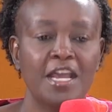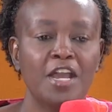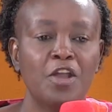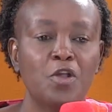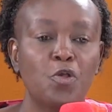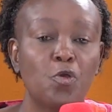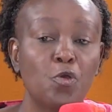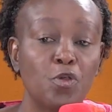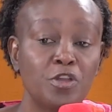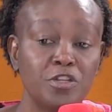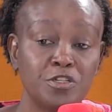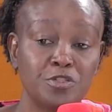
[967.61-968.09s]

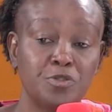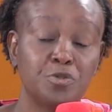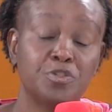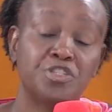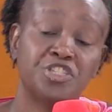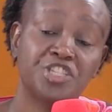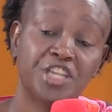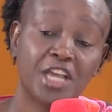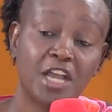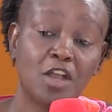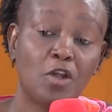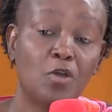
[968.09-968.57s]
Going to
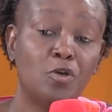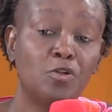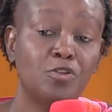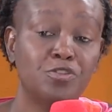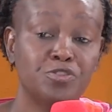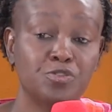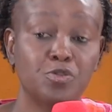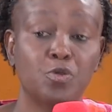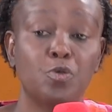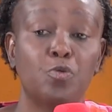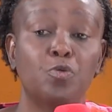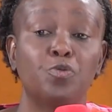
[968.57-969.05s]
check
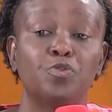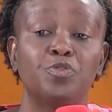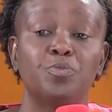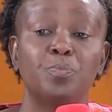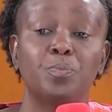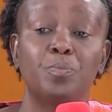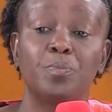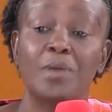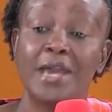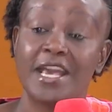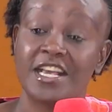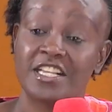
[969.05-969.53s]
also could
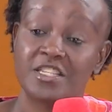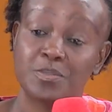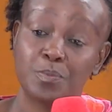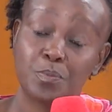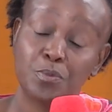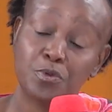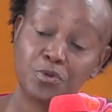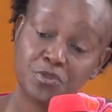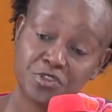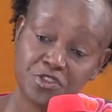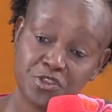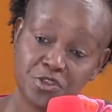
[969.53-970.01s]

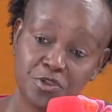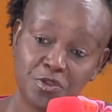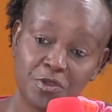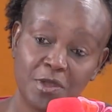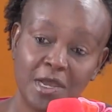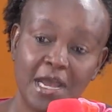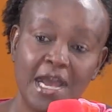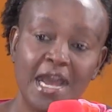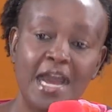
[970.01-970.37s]
expose you,